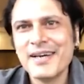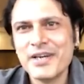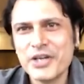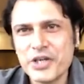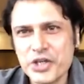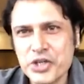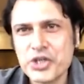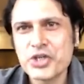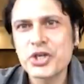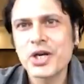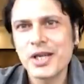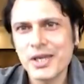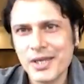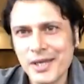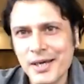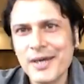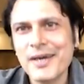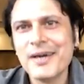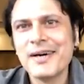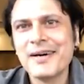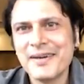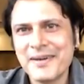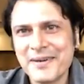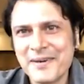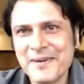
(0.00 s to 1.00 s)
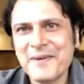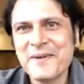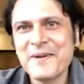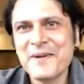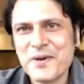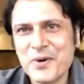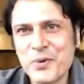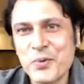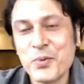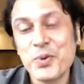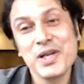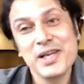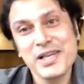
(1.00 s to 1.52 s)
Inshallah.
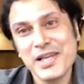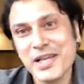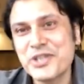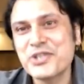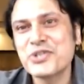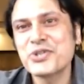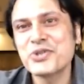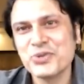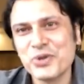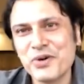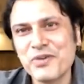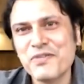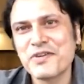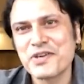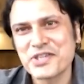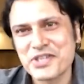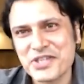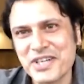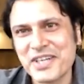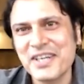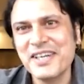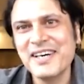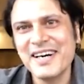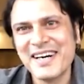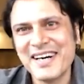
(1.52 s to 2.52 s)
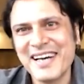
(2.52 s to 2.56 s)
We'll let you know for sure.